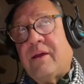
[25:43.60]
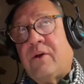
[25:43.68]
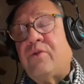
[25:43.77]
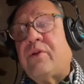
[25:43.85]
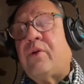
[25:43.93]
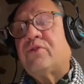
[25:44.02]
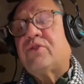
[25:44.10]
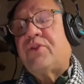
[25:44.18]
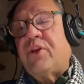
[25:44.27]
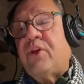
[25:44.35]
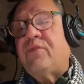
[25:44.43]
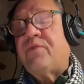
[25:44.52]
kudos
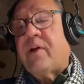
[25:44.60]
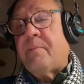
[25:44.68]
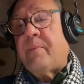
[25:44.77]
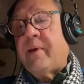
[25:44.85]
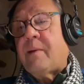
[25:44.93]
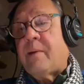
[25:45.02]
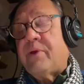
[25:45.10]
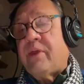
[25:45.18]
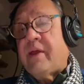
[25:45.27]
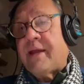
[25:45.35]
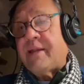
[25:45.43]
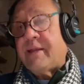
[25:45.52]
to you for coming up with
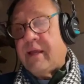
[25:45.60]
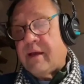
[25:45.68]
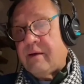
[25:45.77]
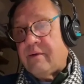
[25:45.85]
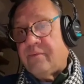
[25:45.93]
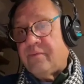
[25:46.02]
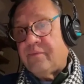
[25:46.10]
the idea.